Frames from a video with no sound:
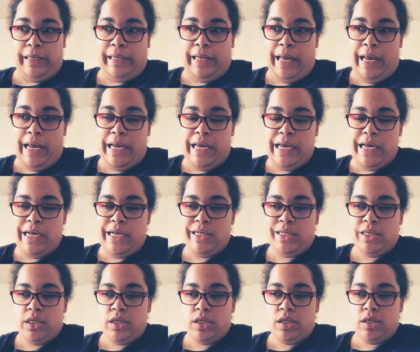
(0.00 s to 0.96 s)

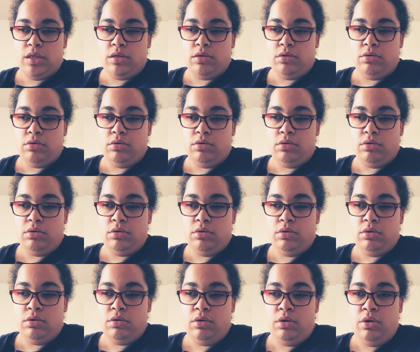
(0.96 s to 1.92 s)
leggings,
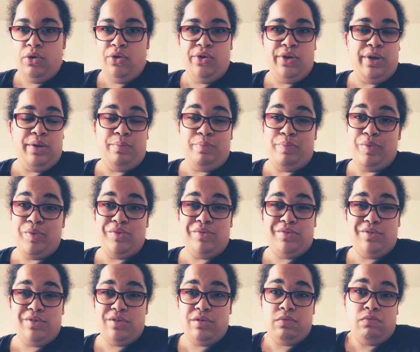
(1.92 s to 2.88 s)
and
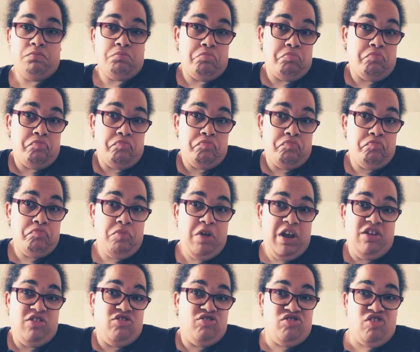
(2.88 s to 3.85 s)
boots,
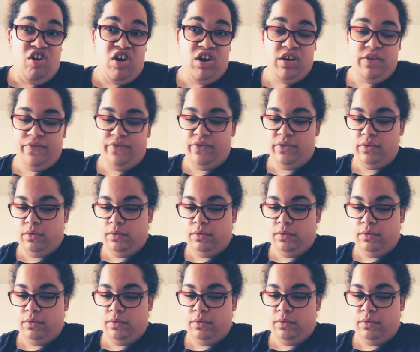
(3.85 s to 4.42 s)
and a scarf.